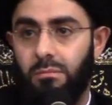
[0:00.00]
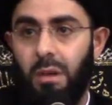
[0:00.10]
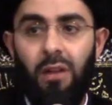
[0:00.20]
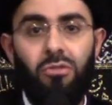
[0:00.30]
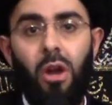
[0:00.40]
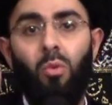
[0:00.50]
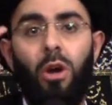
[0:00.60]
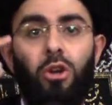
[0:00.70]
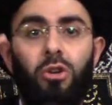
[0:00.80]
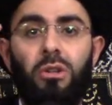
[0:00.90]
I've done
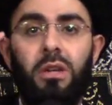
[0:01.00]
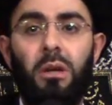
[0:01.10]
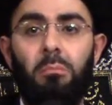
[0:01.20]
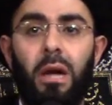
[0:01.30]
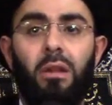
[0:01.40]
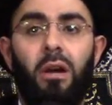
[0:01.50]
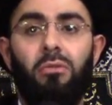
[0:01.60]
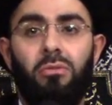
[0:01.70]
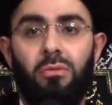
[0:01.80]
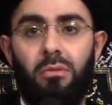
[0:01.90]
one good deed in my
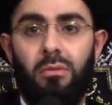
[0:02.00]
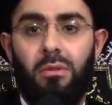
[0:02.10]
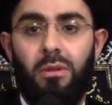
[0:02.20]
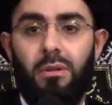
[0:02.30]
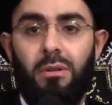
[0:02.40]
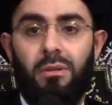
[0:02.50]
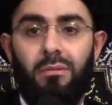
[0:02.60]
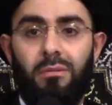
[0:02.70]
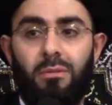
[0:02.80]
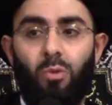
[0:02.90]
life.
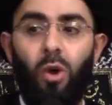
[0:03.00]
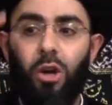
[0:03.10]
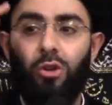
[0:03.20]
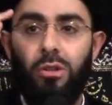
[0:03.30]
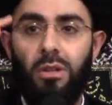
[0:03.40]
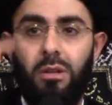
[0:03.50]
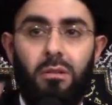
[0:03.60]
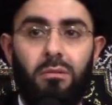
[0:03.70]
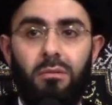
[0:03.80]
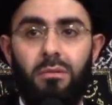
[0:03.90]
One good deed.
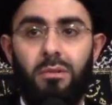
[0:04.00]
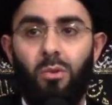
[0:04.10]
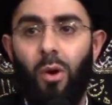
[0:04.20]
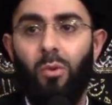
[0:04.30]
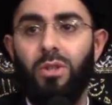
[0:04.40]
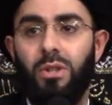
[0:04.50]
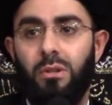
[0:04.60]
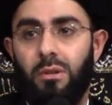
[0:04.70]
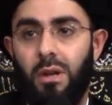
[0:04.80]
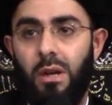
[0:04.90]
What was it?
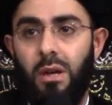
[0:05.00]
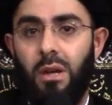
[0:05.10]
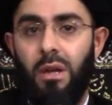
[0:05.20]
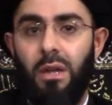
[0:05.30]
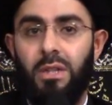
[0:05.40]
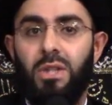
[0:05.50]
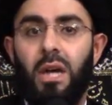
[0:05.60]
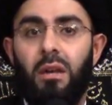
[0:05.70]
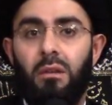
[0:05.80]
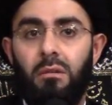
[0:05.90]
He
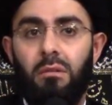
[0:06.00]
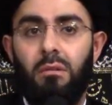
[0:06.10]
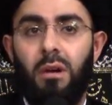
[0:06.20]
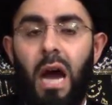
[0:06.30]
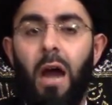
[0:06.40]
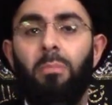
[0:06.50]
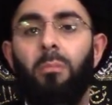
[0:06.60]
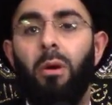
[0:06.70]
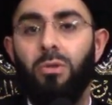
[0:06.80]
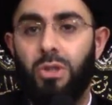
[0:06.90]
said, I
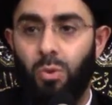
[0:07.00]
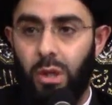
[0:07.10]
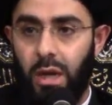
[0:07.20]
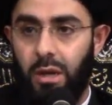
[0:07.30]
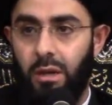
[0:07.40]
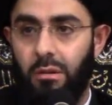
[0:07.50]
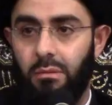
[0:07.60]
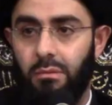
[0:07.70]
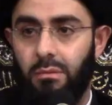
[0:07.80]
proposed to a lady